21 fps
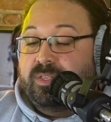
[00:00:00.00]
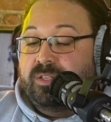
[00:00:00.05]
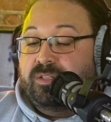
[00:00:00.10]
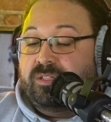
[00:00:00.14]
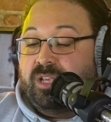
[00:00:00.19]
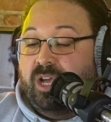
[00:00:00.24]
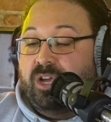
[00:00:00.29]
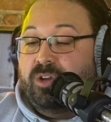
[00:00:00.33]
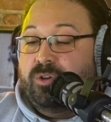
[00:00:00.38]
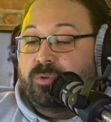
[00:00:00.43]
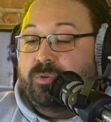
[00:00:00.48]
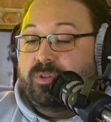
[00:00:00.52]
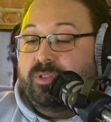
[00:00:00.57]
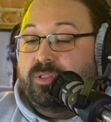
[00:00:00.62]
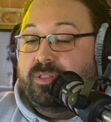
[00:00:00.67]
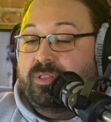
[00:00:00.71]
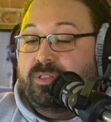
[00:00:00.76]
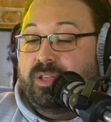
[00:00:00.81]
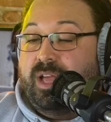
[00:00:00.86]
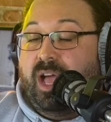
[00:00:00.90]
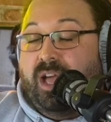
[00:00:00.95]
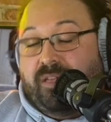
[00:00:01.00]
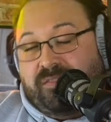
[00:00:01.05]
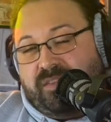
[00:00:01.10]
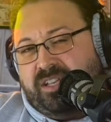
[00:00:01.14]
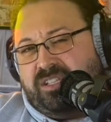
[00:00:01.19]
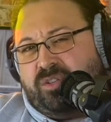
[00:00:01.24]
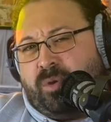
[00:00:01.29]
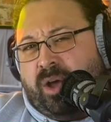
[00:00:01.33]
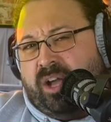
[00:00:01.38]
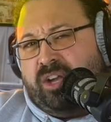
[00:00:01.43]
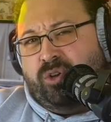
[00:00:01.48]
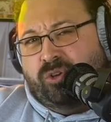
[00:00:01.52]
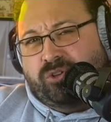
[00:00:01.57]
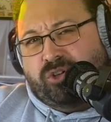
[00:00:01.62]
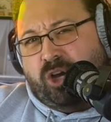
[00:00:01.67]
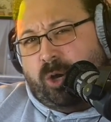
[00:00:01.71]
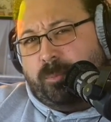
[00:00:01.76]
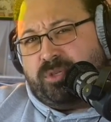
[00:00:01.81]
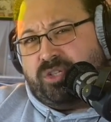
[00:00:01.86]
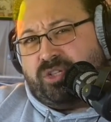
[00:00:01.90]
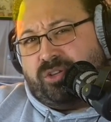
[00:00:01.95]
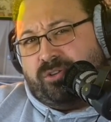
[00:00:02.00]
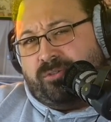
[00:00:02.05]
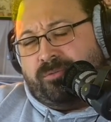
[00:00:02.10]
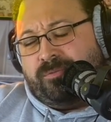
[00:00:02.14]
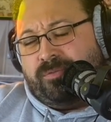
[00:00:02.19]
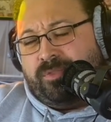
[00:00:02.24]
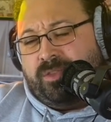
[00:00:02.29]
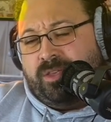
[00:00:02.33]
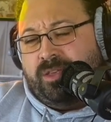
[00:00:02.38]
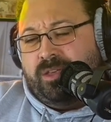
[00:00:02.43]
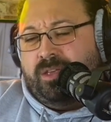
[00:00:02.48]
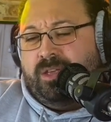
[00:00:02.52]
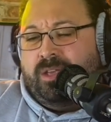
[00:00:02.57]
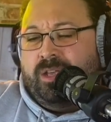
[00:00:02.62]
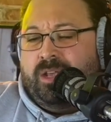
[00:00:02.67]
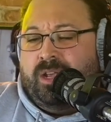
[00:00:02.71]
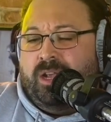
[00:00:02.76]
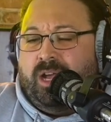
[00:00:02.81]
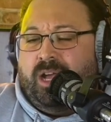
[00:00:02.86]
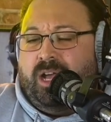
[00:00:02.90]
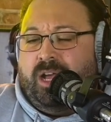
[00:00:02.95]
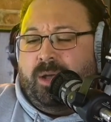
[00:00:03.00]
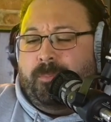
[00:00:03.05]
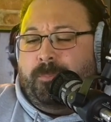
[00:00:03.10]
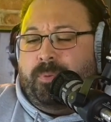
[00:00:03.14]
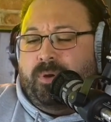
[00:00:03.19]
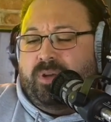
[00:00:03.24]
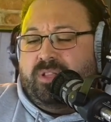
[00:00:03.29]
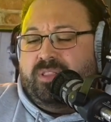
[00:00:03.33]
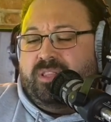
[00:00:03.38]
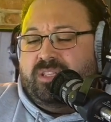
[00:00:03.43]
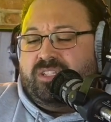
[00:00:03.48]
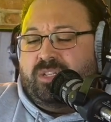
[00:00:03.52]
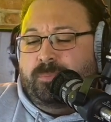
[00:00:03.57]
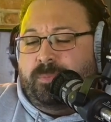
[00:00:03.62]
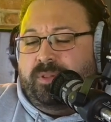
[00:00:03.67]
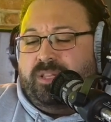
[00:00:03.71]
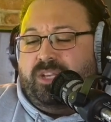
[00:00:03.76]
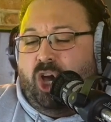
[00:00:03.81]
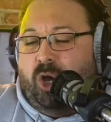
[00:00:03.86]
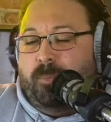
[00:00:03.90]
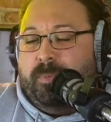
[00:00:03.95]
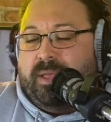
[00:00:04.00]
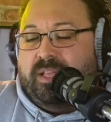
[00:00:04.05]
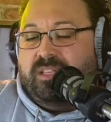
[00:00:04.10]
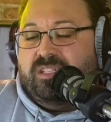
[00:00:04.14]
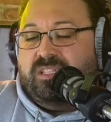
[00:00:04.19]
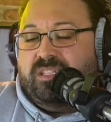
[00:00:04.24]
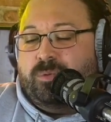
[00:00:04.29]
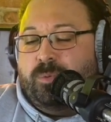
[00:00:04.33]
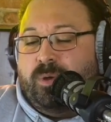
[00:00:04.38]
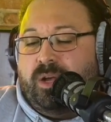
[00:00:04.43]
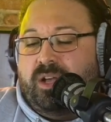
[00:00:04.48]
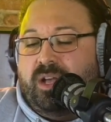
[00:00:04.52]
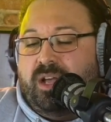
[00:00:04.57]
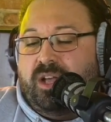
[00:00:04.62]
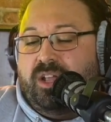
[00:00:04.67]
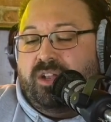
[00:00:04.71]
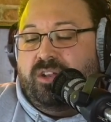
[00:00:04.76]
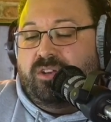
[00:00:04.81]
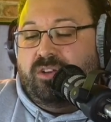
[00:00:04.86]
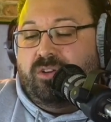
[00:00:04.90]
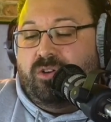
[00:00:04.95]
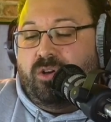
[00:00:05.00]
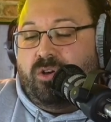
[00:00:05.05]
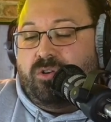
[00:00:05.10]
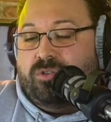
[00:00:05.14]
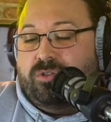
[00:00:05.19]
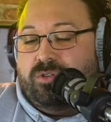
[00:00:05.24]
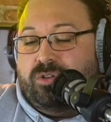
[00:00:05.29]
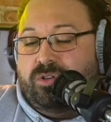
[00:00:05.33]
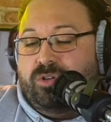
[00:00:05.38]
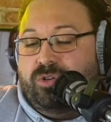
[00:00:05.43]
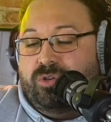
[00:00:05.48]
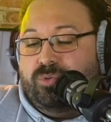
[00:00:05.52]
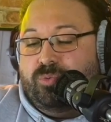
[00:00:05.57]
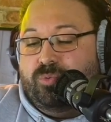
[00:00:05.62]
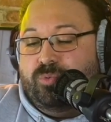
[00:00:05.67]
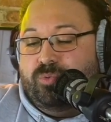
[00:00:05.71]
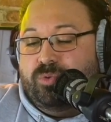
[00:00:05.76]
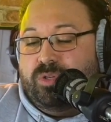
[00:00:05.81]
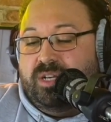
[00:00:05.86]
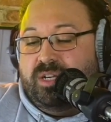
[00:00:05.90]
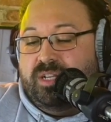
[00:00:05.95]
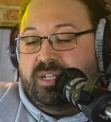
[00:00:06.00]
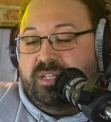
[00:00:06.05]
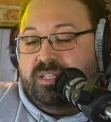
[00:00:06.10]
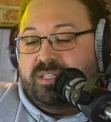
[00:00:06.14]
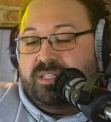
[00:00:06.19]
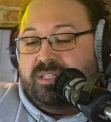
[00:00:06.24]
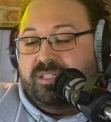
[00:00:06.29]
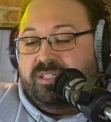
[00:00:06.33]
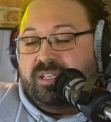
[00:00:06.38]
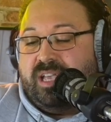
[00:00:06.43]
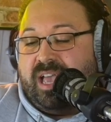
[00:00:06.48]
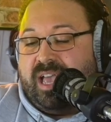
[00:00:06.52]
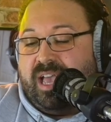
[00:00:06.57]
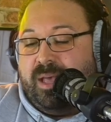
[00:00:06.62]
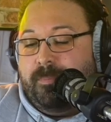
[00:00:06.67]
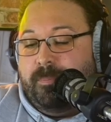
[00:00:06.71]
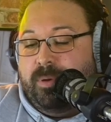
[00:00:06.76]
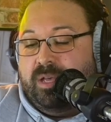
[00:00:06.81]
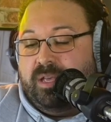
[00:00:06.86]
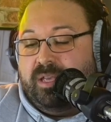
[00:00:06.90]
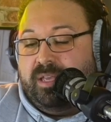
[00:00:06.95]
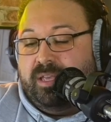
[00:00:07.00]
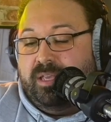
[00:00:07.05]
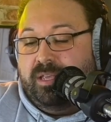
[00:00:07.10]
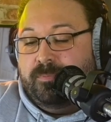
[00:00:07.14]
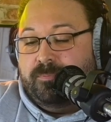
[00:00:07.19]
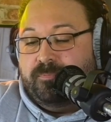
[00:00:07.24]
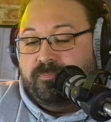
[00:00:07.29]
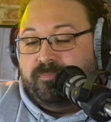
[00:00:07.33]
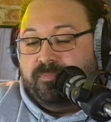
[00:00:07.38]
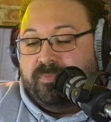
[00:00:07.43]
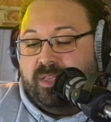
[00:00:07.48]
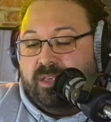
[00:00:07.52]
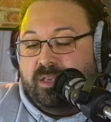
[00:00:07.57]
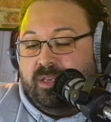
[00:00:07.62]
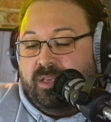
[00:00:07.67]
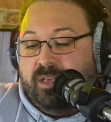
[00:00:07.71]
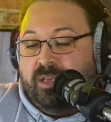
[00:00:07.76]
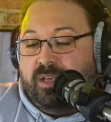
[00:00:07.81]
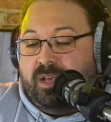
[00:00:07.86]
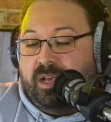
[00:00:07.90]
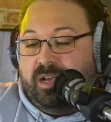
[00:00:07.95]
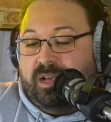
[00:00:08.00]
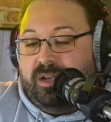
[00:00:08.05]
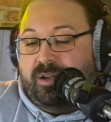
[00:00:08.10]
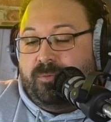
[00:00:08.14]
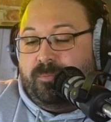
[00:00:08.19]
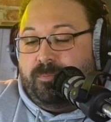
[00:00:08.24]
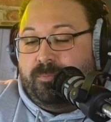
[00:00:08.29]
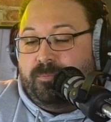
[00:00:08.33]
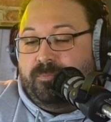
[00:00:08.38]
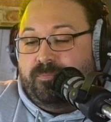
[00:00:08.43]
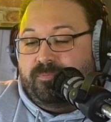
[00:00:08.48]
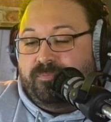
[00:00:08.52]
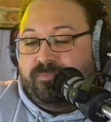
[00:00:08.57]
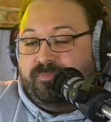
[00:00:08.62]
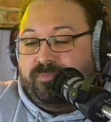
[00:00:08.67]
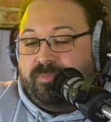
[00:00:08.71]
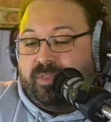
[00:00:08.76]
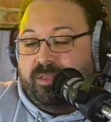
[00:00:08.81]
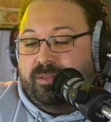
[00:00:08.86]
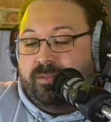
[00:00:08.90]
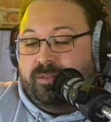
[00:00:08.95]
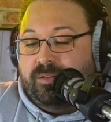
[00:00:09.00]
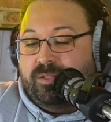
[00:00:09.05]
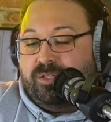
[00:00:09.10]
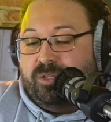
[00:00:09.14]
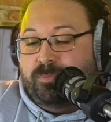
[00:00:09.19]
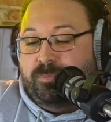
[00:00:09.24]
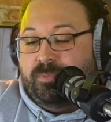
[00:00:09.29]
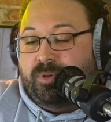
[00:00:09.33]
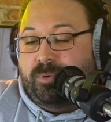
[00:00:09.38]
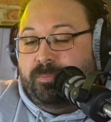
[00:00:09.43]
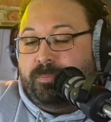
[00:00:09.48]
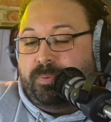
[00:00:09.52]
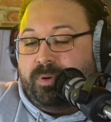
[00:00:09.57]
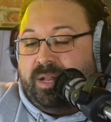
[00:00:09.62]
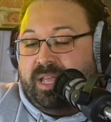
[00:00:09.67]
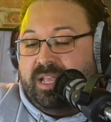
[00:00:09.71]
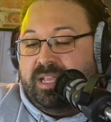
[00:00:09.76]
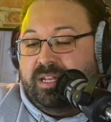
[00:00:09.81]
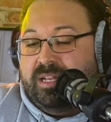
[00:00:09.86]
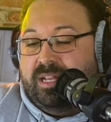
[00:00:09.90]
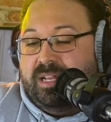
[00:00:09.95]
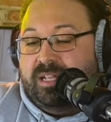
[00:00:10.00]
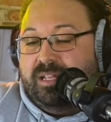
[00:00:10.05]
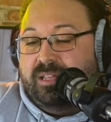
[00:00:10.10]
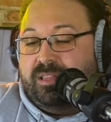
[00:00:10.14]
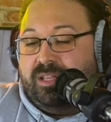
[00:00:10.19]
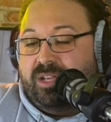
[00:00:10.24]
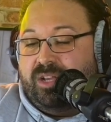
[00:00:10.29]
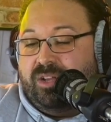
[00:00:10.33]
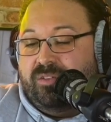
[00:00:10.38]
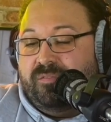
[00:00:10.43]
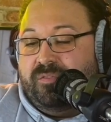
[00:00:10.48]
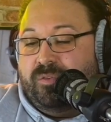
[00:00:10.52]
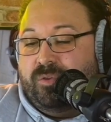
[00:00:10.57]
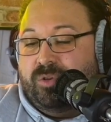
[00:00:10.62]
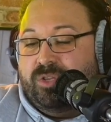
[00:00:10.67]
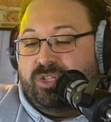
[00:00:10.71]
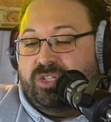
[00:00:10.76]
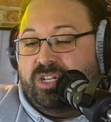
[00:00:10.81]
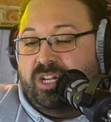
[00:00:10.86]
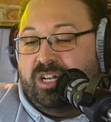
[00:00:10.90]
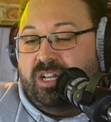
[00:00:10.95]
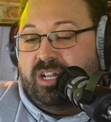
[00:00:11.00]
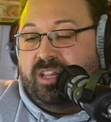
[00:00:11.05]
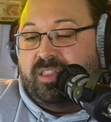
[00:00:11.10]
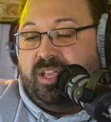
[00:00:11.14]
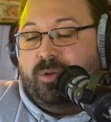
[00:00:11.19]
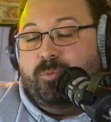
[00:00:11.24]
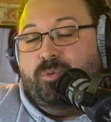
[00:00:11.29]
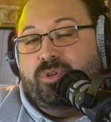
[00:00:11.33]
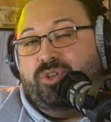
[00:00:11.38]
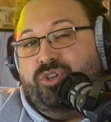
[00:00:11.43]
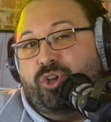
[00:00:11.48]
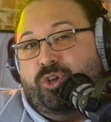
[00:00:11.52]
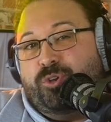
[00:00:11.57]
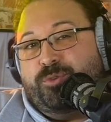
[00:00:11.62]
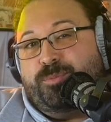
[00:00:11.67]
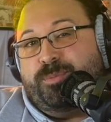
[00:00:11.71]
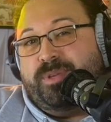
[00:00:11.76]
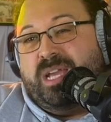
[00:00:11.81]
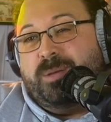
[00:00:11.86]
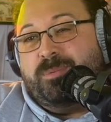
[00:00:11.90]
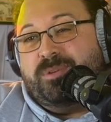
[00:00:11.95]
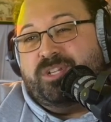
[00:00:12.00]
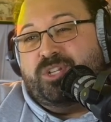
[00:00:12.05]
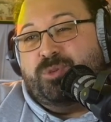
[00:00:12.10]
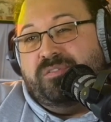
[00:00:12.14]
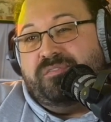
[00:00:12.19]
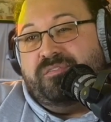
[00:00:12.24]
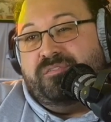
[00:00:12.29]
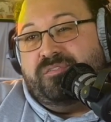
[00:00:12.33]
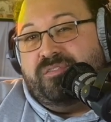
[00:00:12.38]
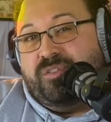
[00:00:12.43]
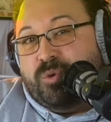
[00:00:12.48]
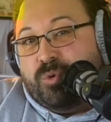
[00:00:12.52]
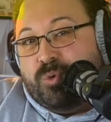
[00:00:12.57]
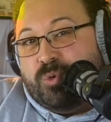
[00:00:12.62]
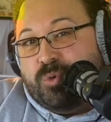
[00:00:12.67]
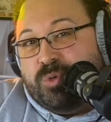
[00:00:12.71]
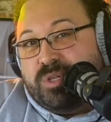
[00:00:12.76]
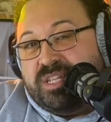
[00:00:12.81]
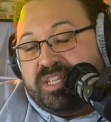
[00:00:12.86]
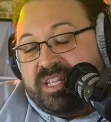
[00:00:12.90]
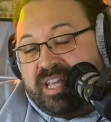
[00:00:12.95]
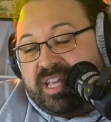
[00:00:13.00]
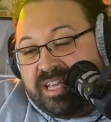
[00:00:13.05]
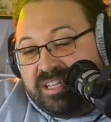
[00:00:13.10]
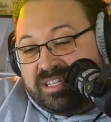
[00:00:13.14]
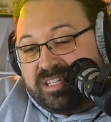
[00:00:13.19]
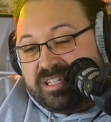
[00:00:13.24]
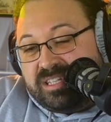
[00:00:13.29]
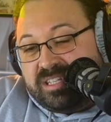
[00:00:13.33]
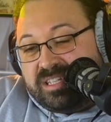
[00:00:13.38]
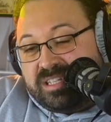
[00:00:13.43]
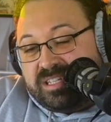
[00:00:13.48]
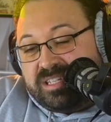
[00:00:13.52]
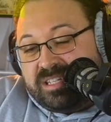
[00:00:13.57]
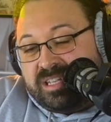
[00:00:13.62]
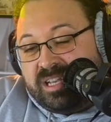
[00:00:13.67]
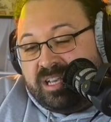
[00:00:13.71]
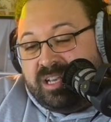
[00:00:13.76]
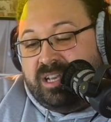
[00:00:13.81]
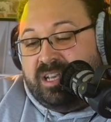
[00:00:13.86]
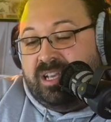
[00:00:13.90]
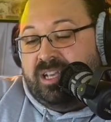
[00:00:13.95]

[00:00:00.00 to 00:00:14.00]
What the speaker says: So I think it's quite a good option. But some of the comments were not quite as happy. Some complaining that unfortunately they would not be able to afford this.